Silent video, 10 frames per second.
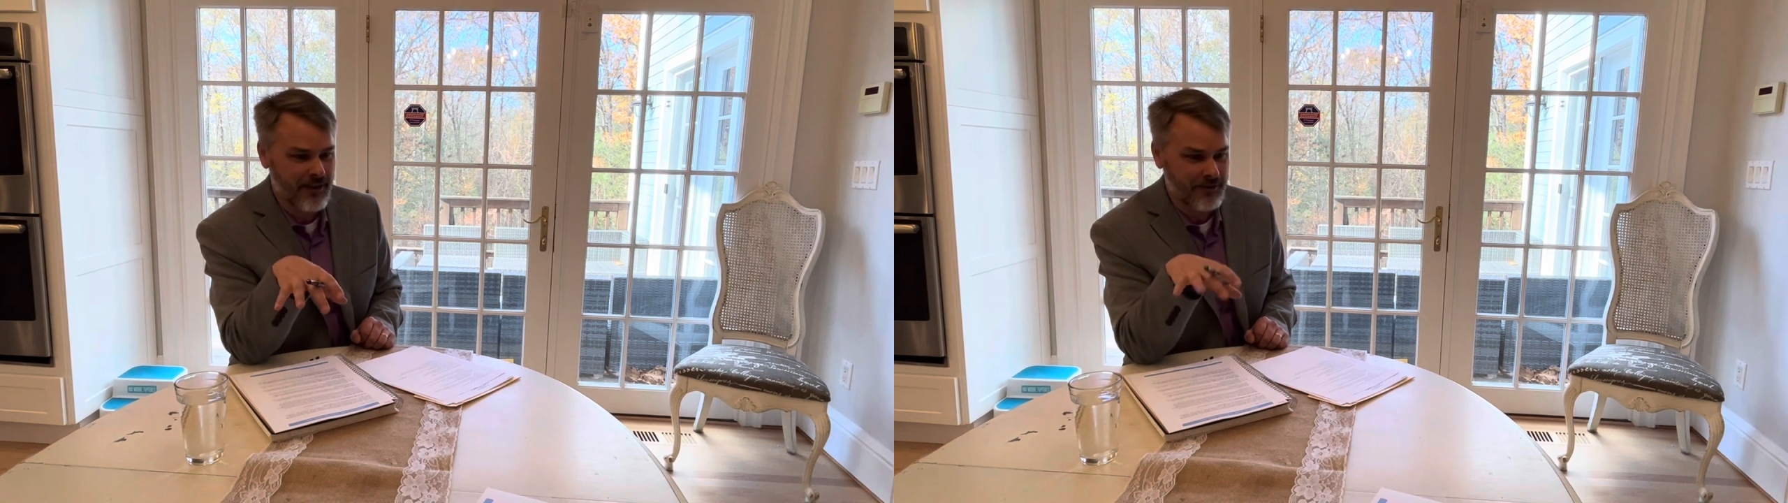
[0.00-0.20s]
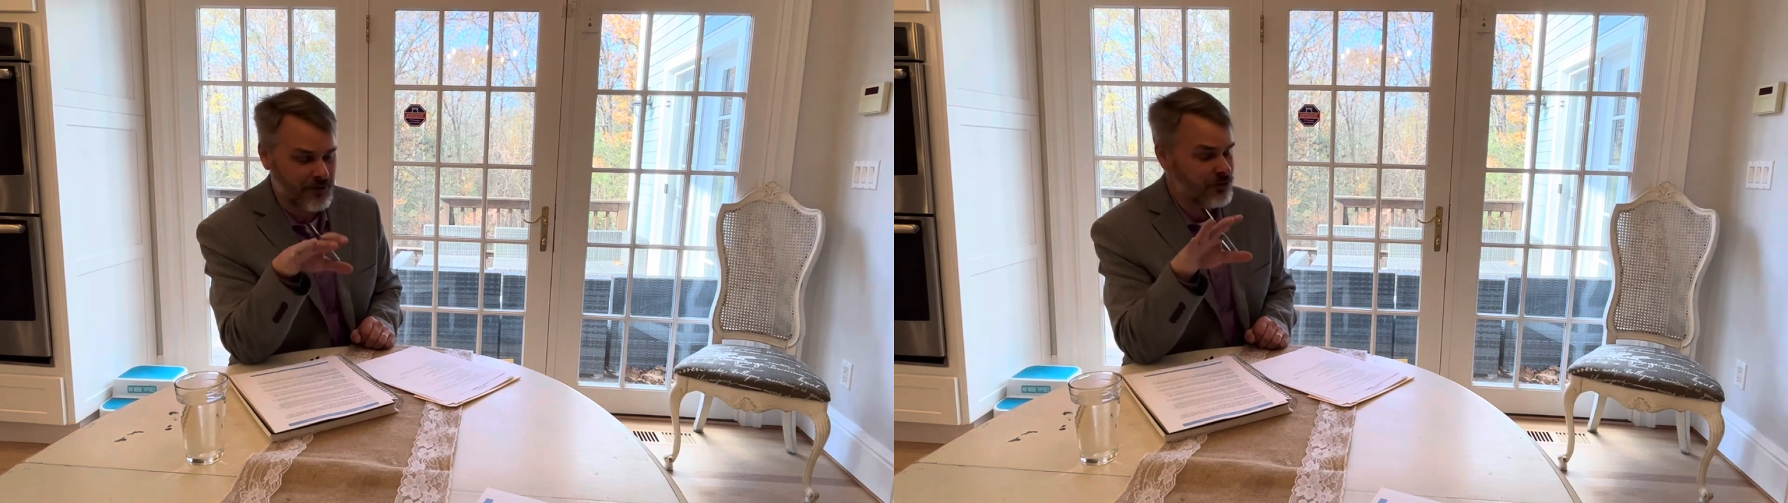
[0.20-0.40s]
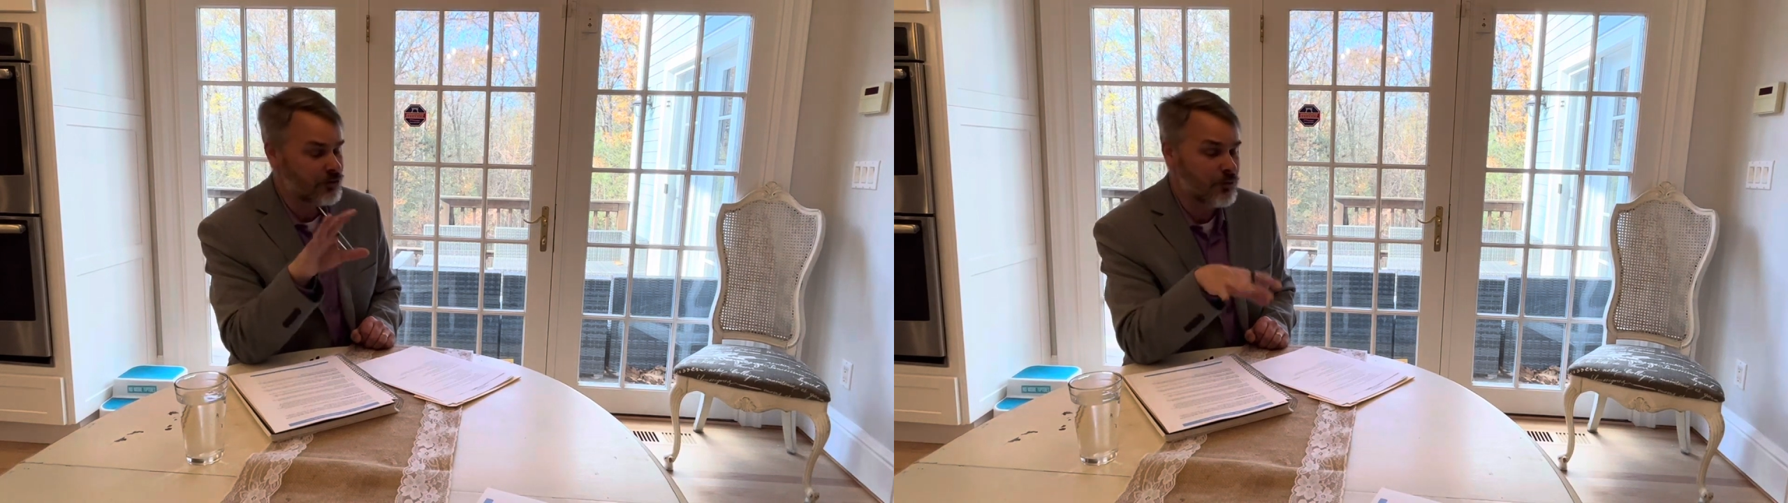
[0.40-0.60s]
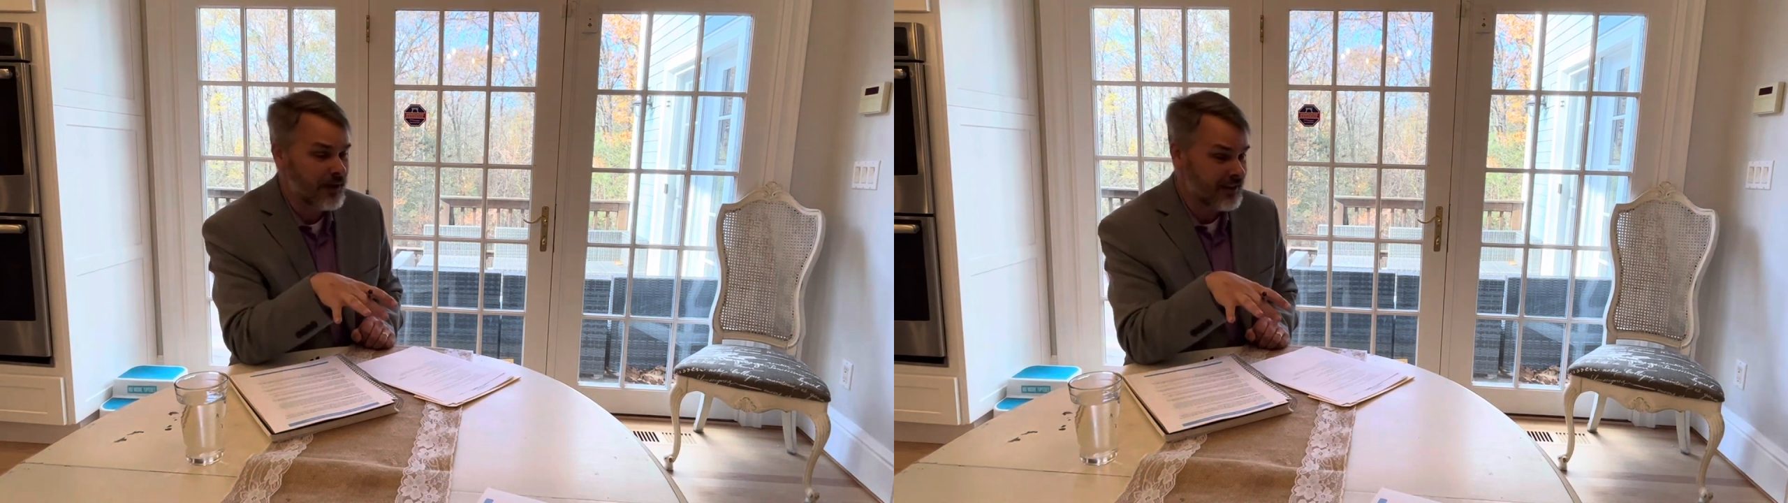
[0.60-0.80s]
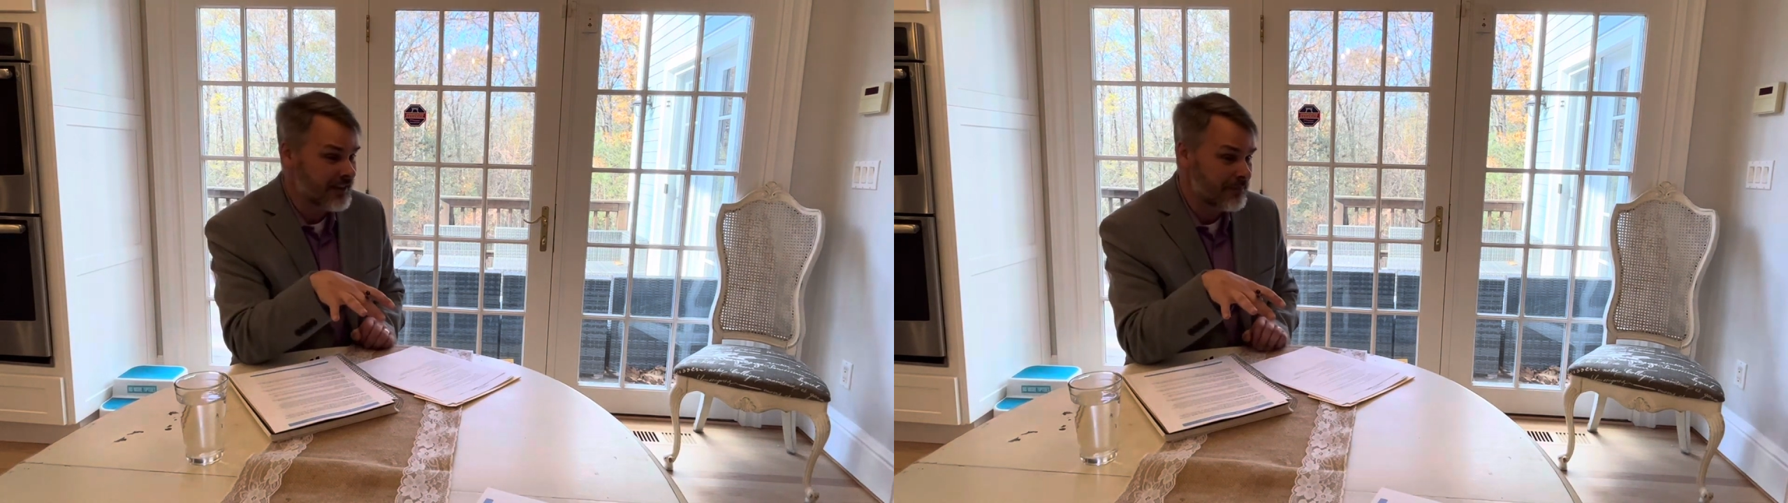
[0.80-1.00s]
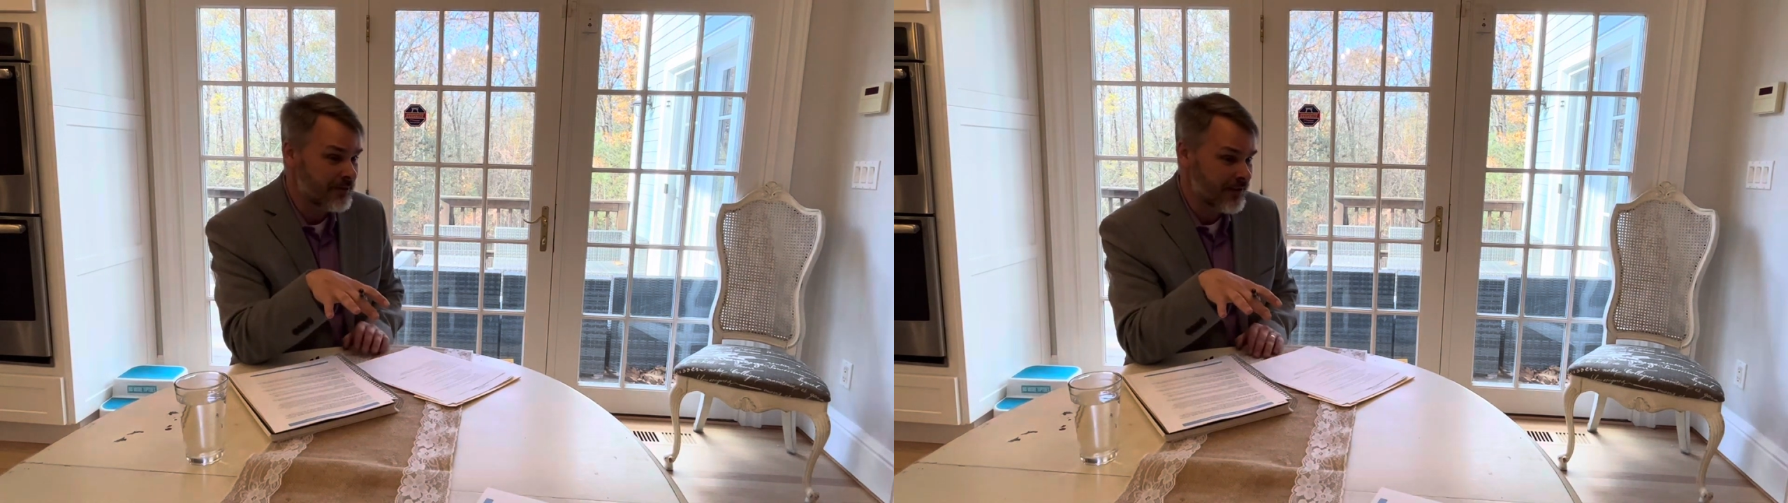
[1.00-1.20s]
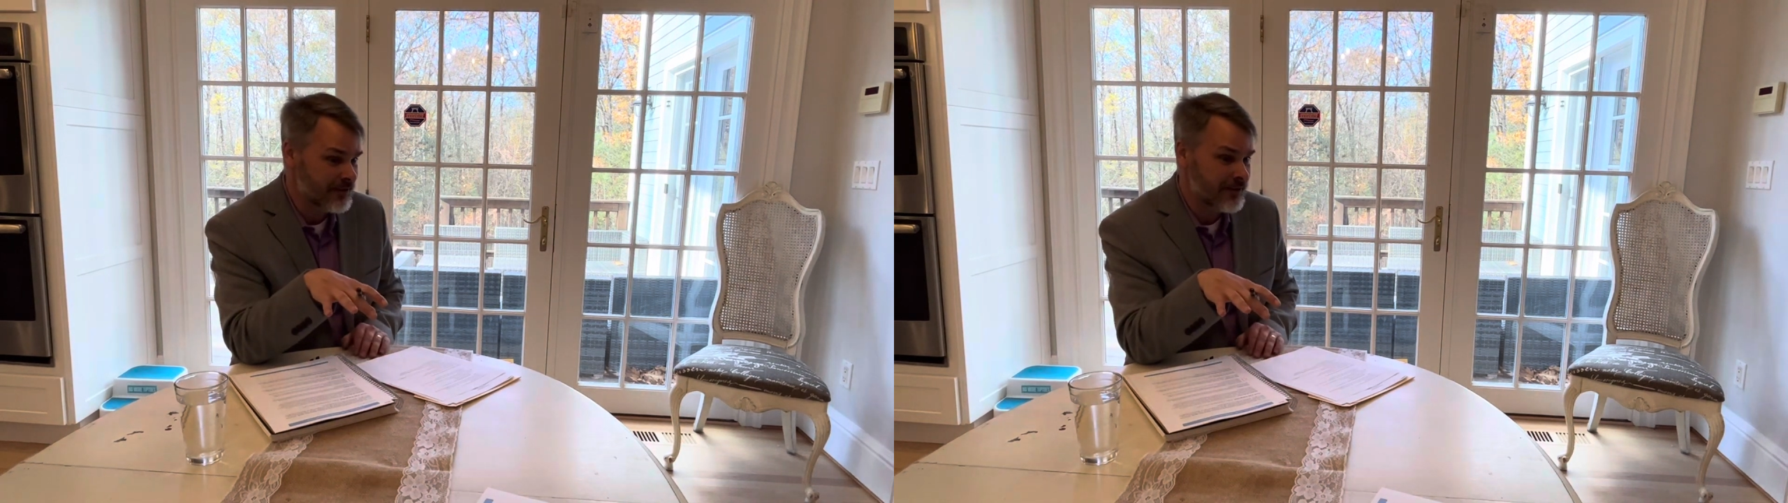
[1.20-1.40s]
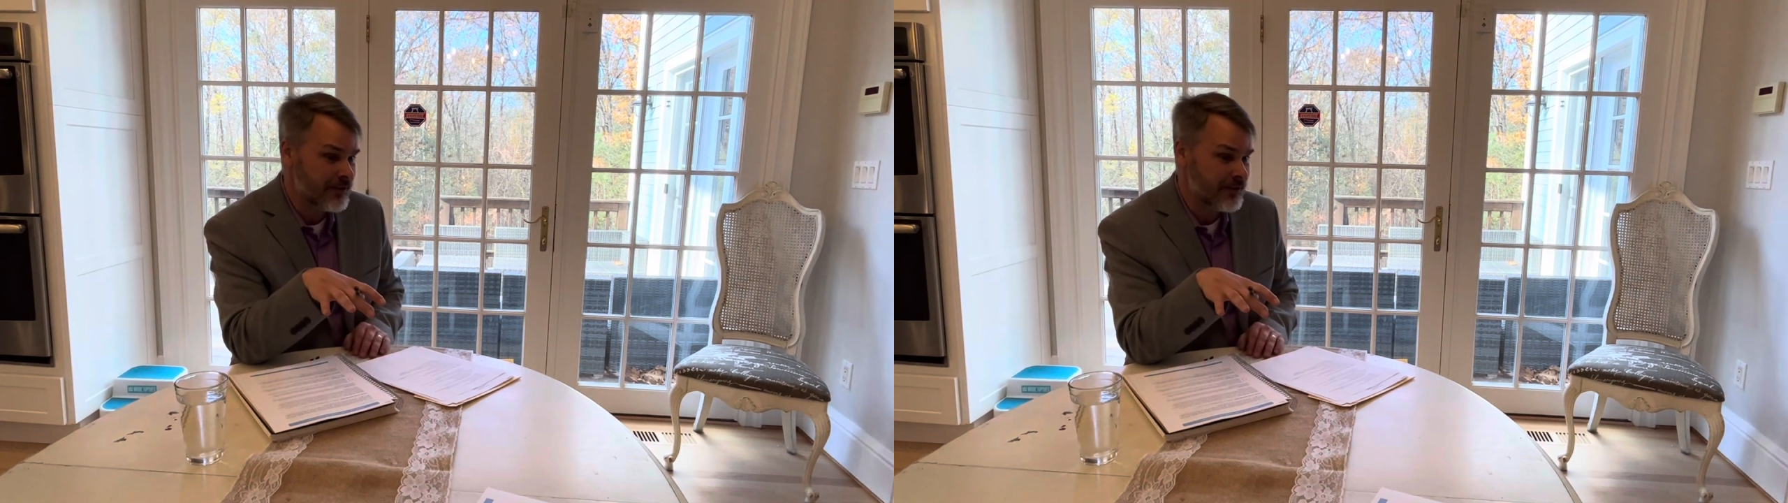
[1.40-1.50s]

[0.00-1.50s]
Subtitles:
if you do want to keep investing in